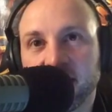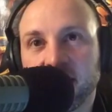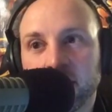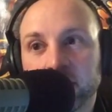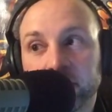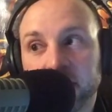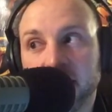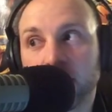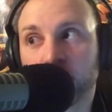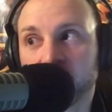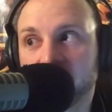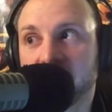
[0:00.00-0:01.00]
Um, but I
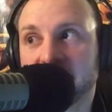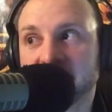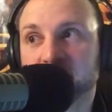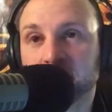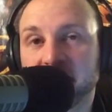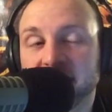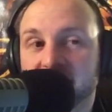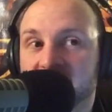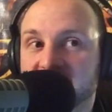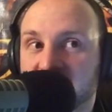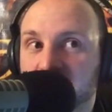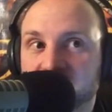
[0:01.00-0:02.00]
realize by the end of
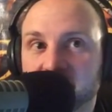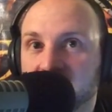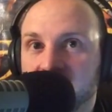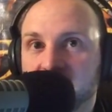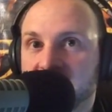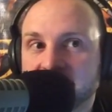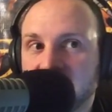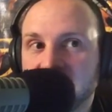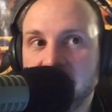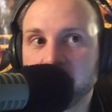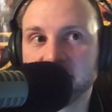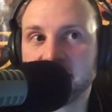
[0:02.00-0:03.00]
this episode, it's
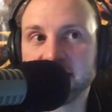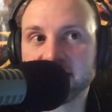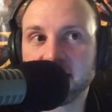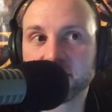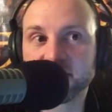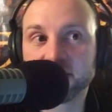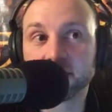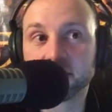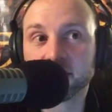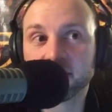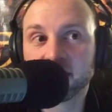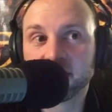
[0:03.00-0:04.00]
not happening anytime soon.